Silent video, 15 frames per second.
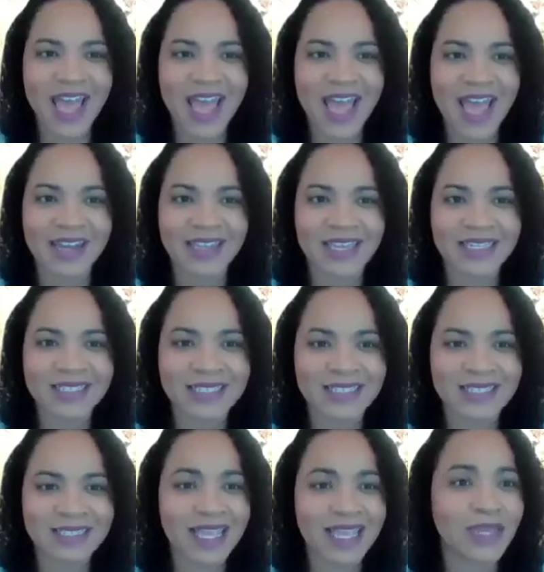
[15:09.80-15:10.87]

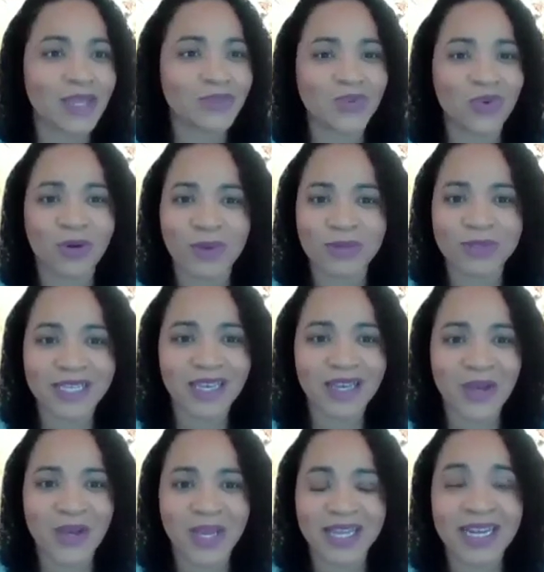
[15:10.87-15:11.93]
adolescence and those hormones kick
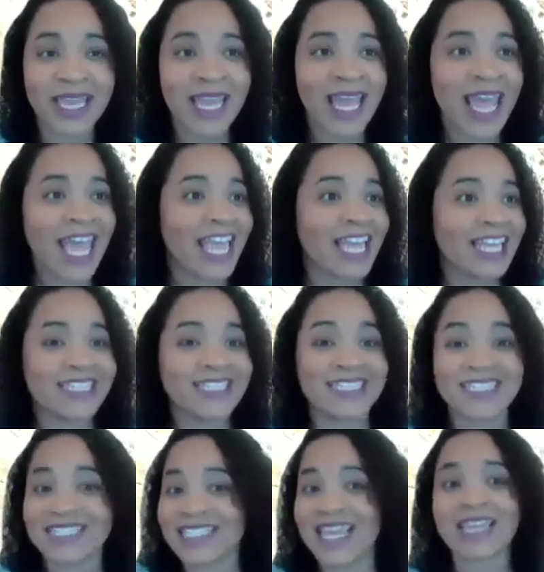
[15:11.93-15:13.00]
on, and
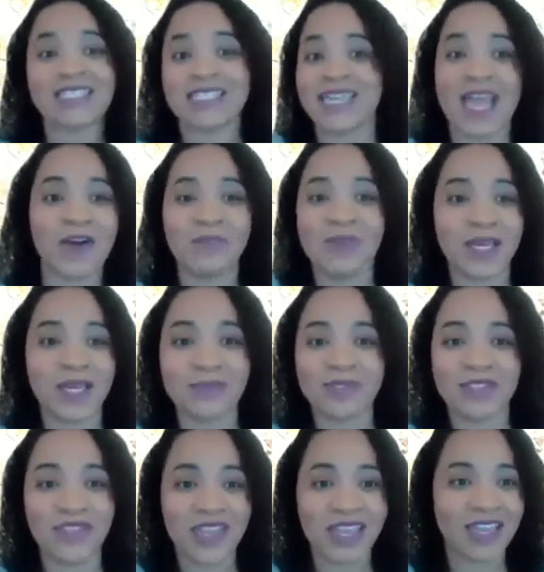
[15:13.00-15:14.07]
sex now becomes
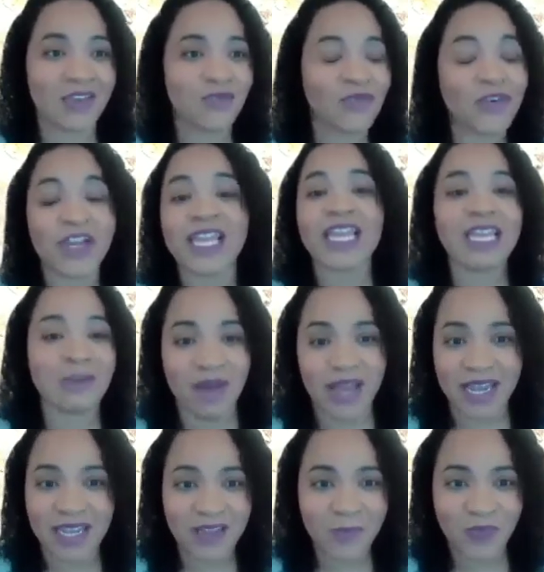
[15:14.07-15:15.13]
a thing for anybody,